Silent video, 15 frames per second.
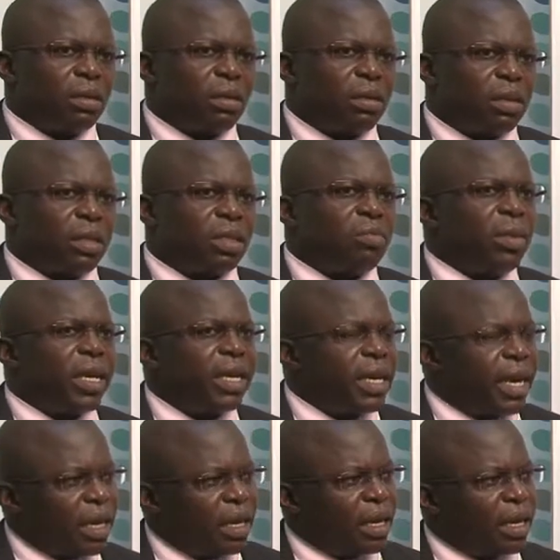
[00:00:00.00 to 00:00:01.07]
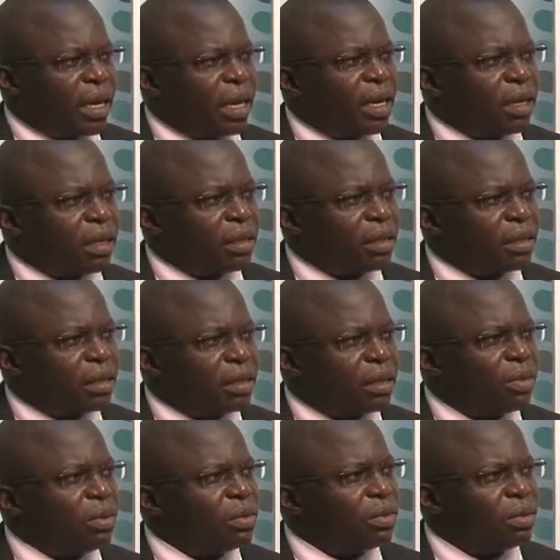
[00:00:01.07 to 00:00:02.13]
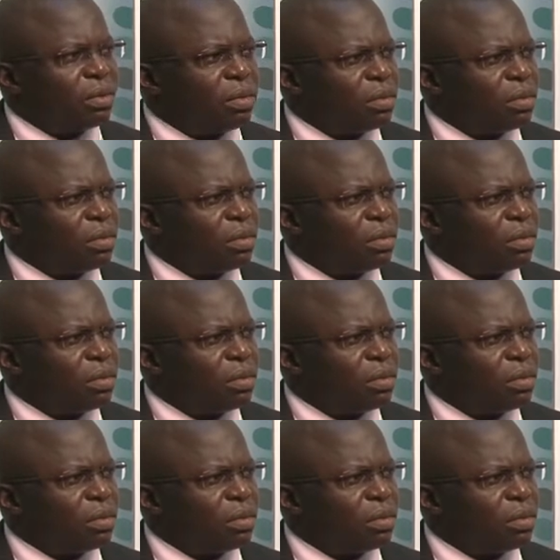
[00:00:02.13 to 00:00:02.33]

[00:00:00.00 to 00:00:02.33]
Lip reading: is made under there. So